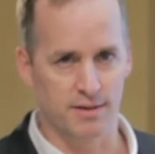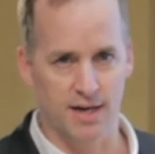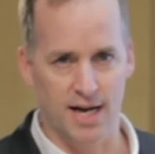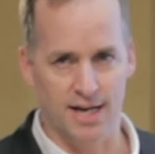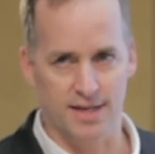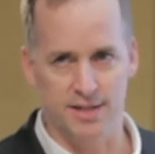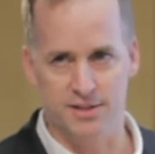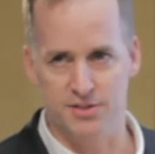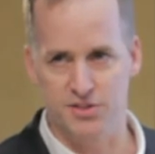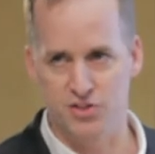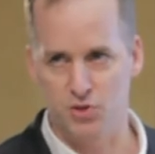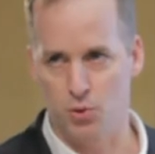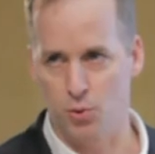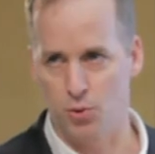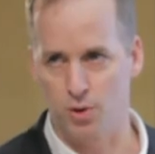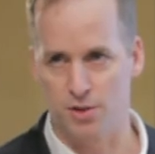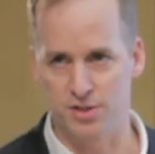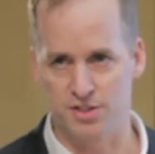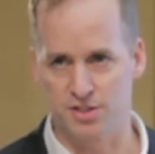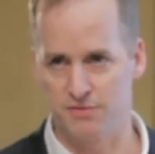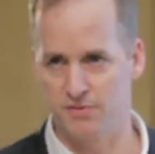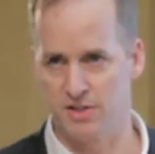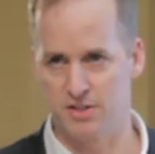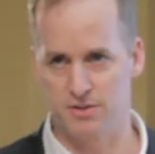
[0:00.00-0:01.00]
I did
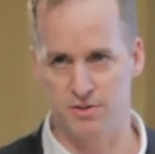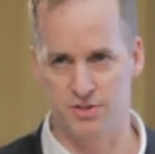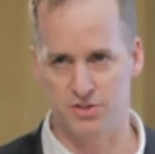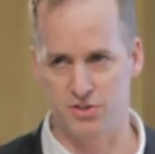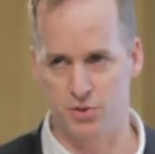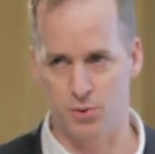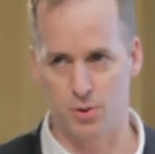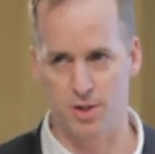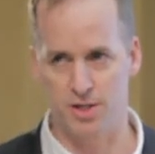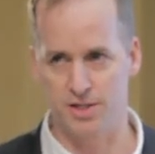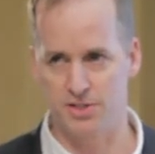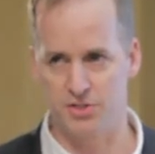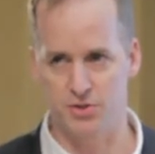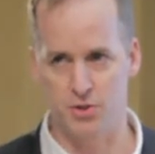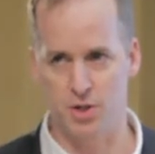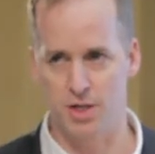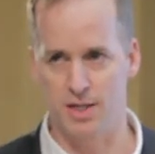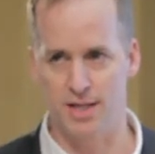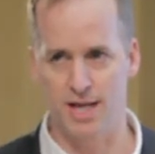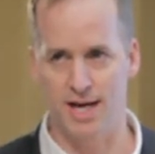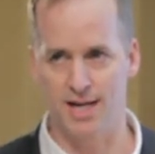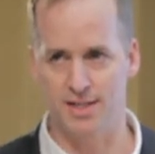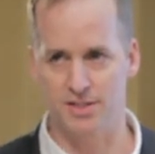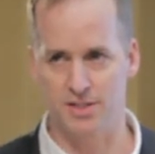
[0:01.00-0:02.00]
scores of other stories
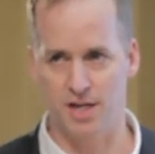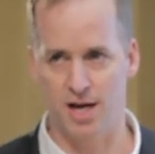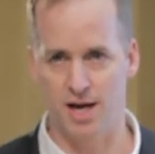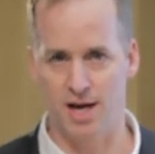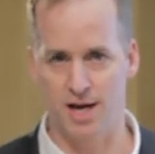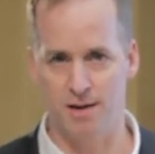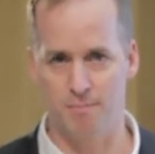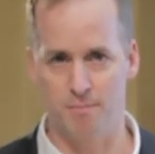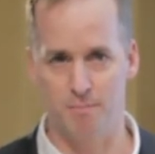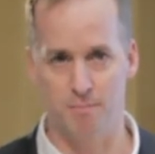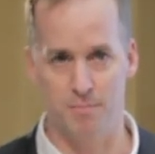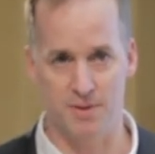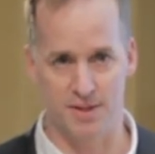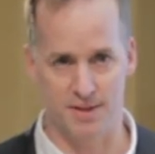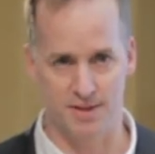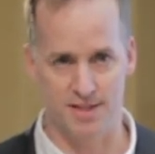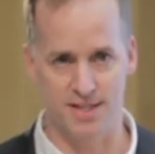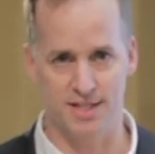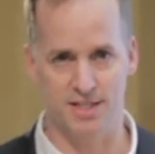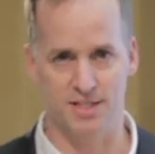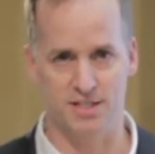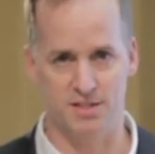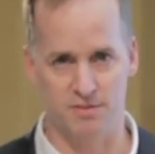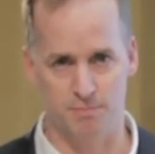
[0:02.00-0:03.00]
during that time, but
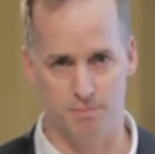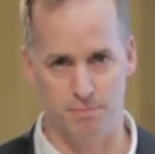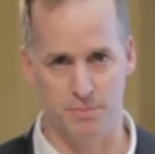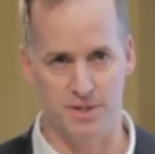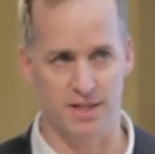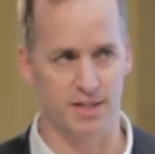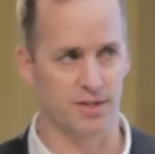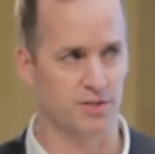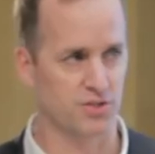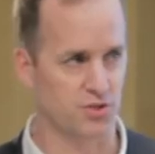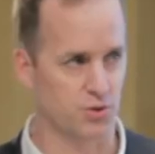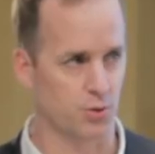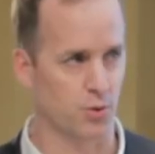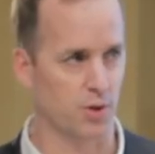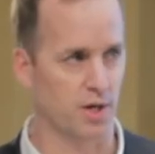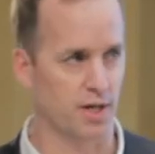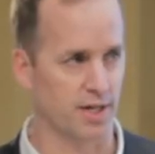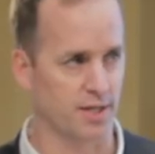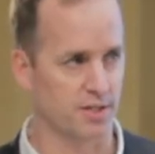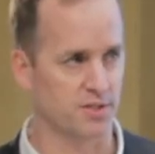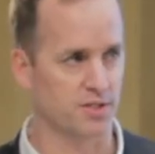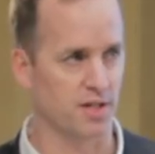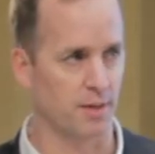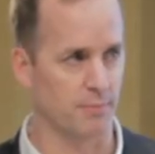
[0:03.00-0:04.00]
these big
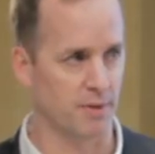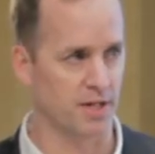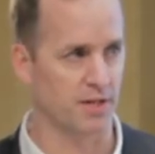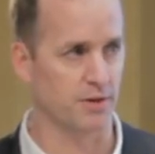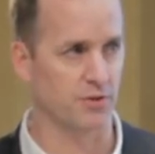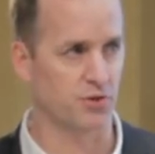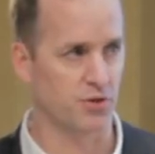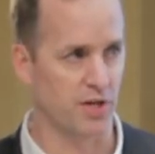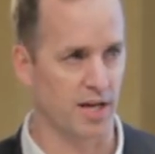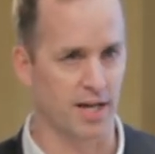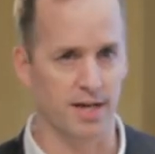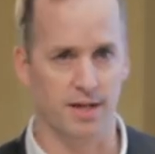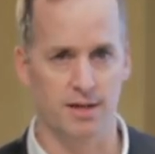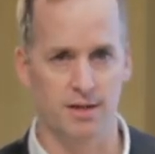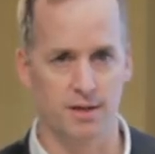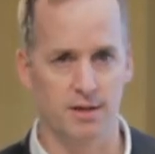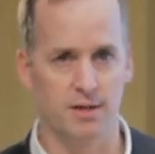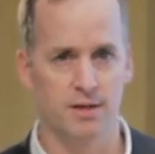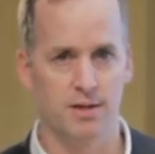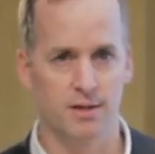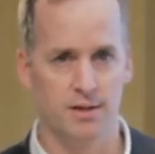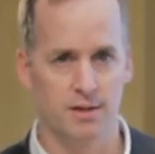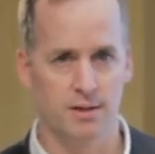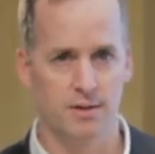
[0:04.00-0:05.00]
stories, I mean, take
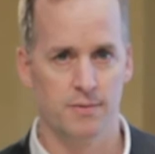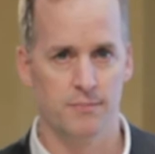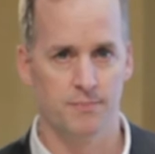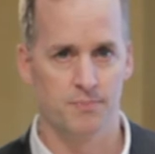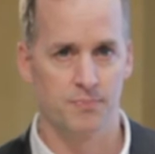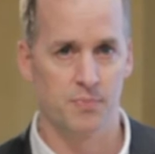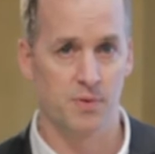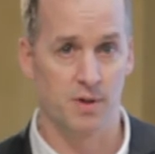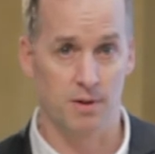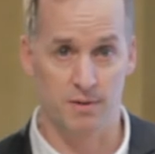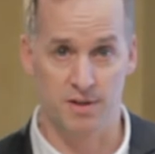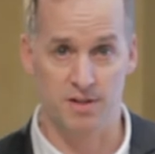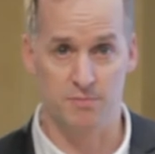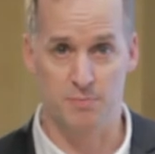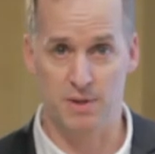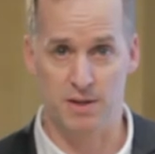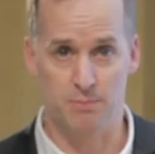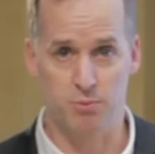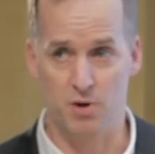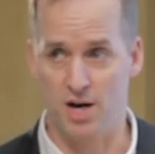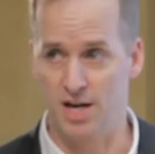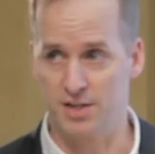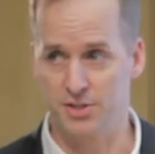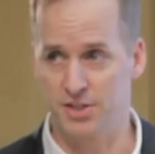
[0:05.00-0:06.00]
these
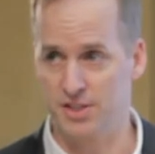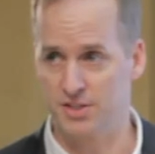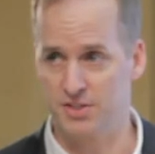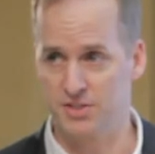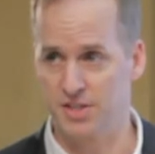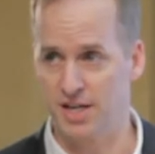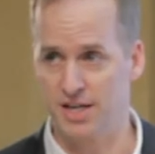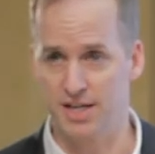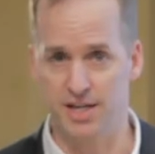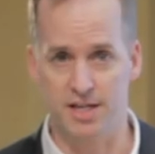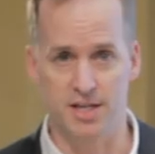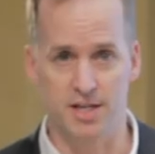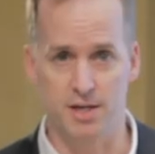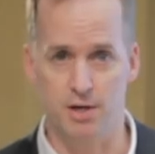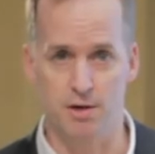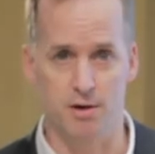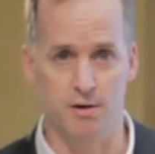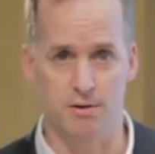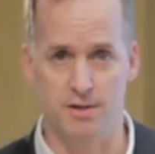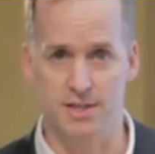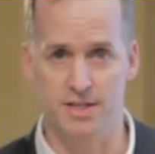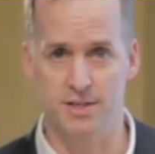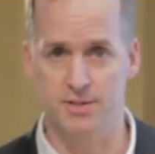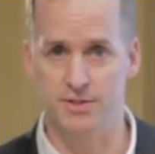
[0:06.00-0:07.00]
big projects take a
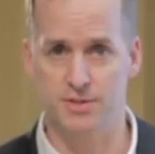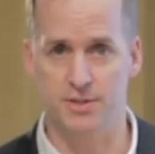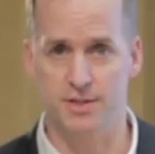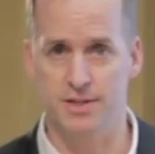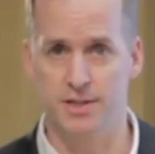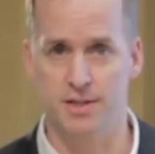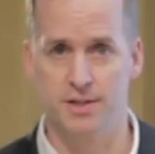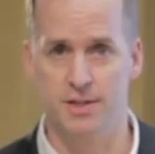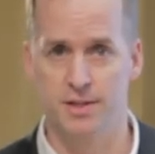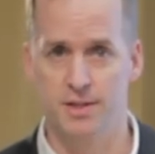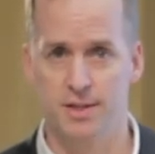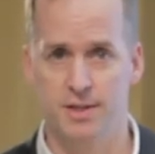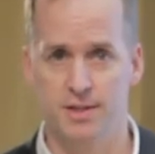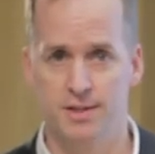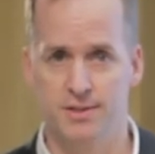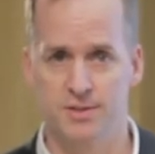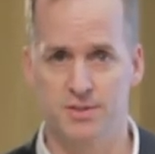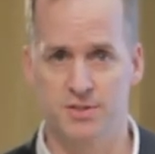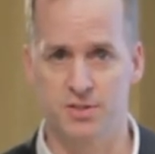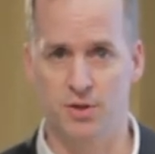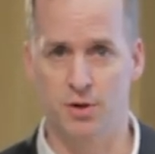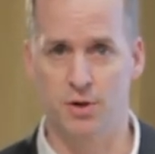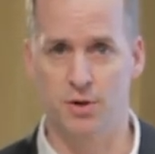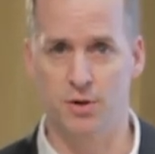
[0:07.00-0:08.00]
year easily.
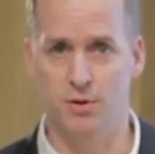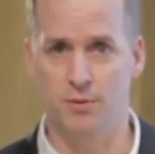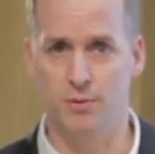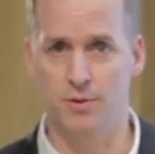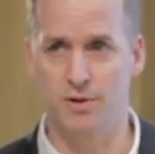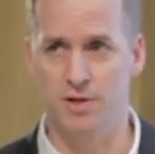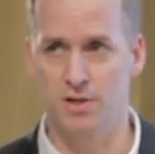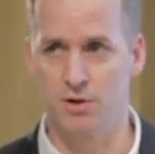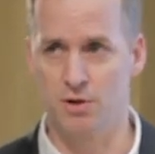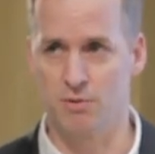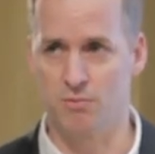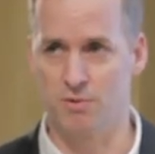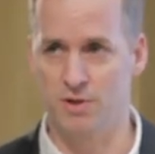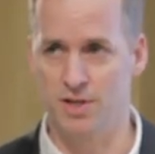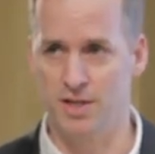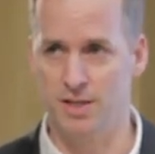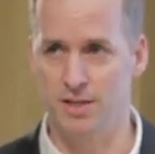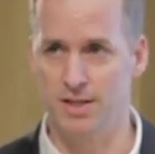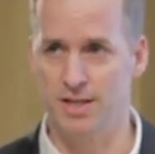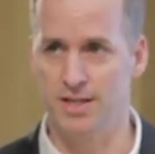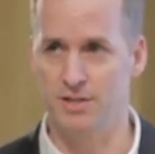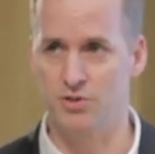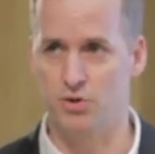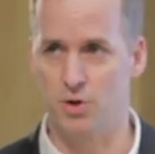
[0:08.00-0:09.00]
So you're
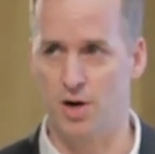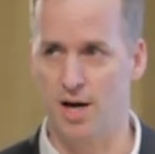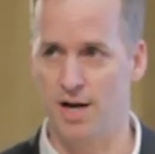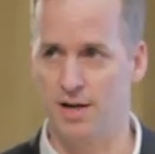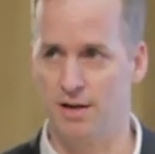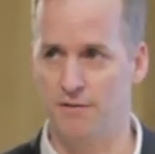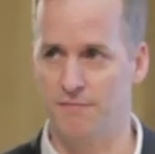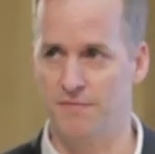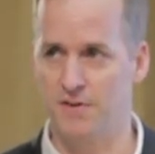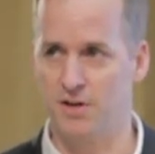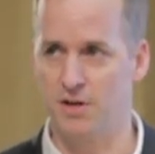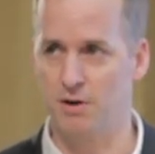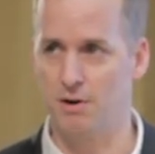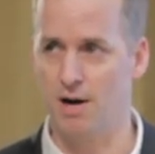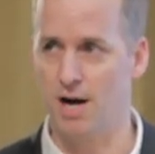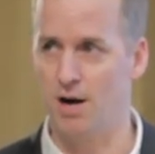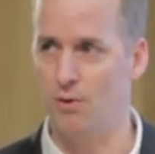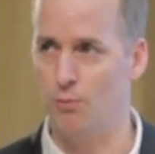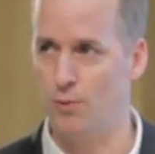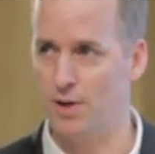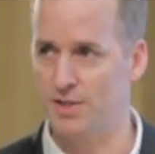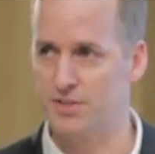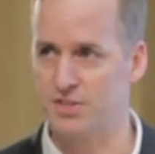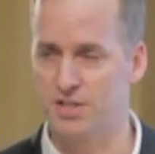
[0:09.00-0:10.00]
really trying to figure
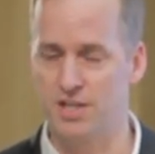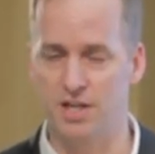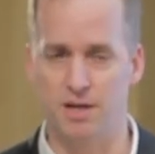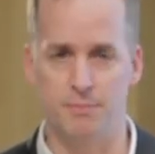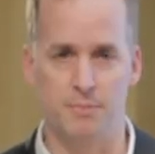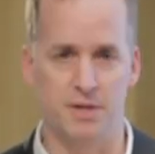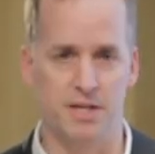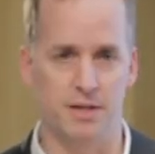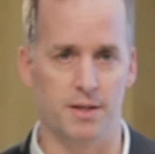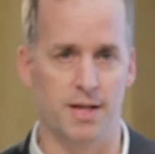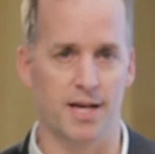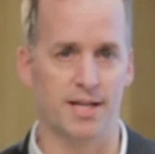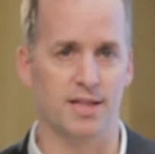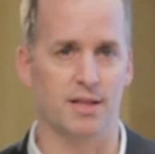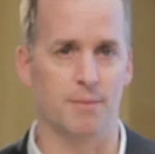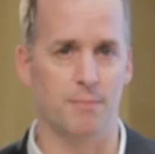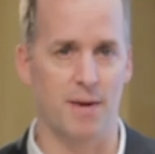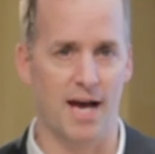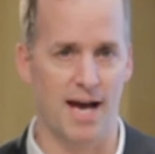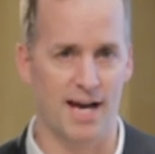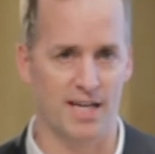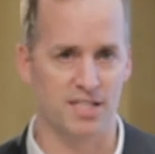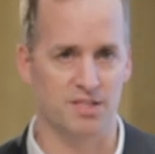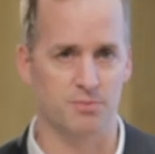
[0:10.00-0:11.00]
out what's going to be like the
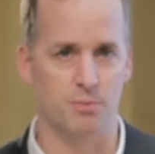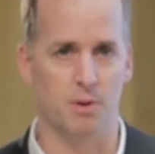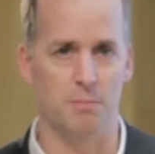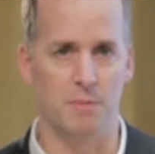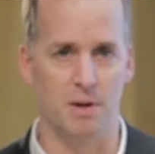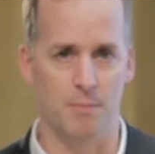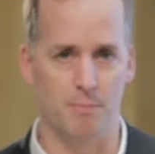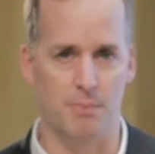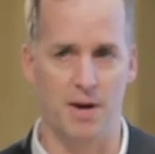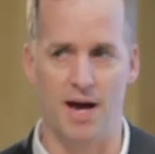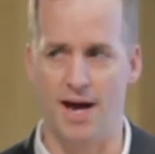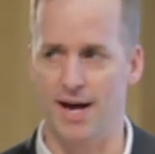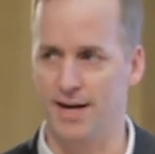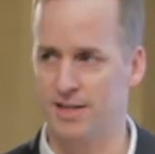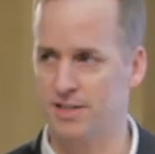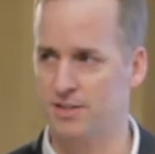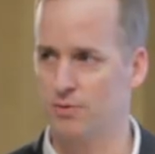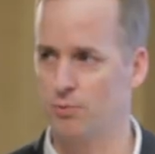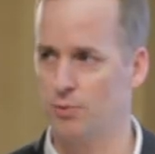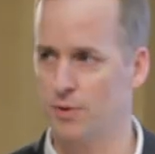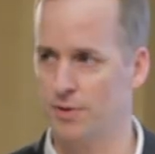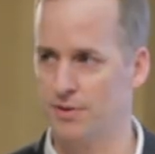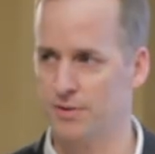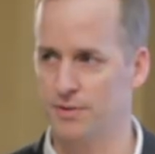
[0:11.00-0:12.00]
maximum impact
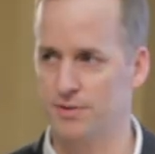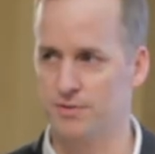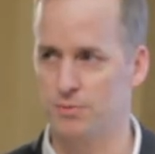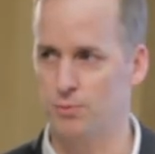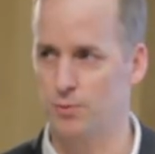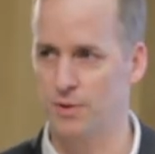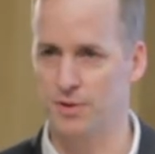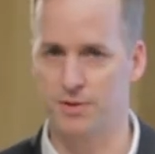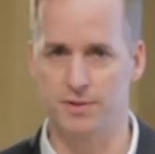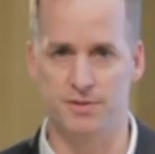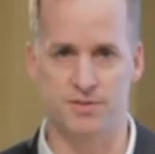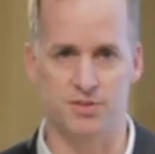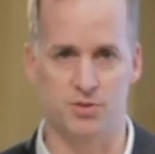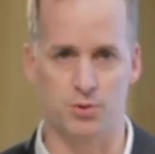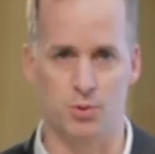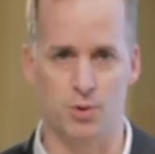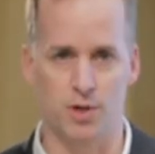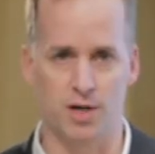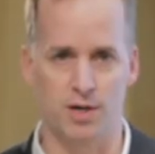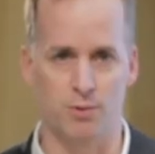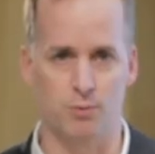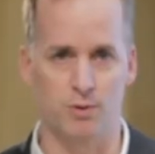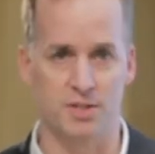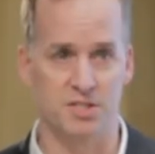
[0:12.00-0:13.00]
with a with a
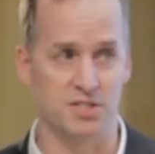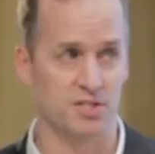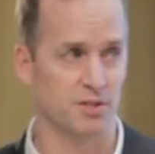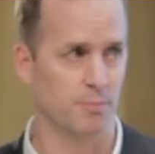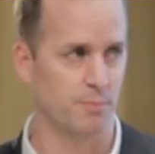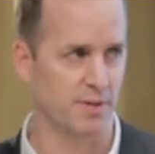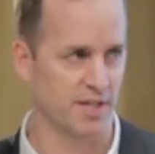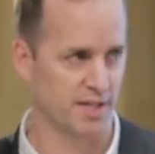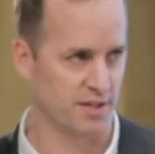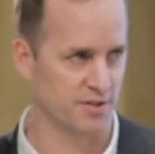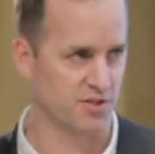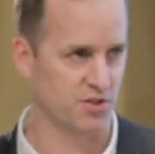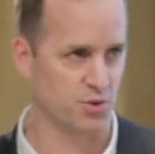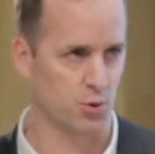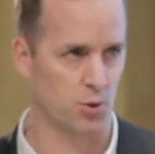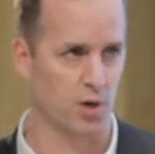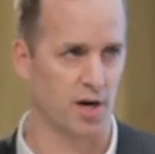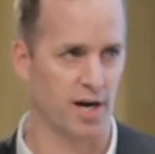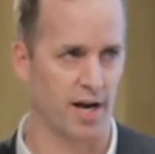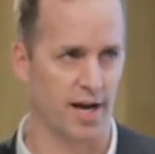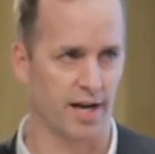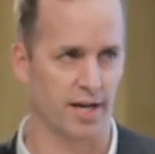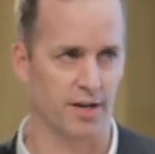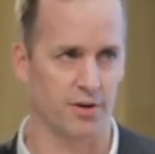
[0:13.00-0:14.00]
story. What's the biggest
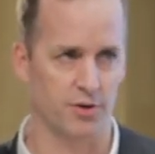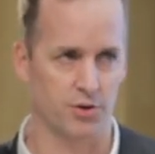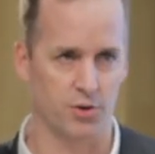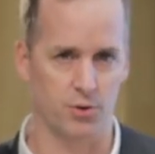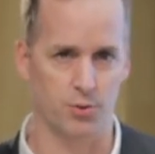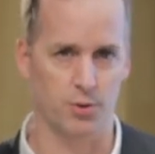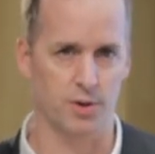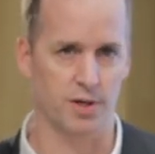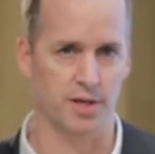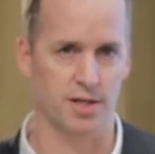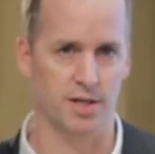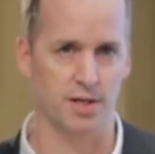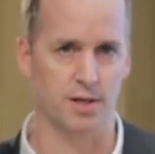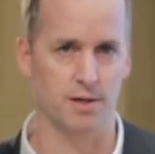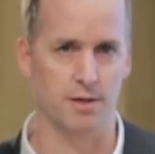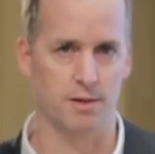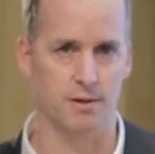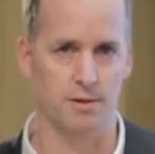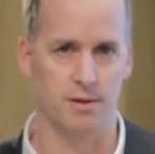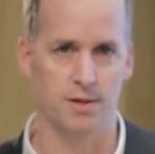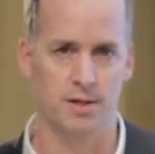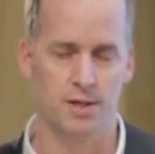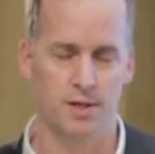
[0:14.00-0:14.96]
story I can do in a year?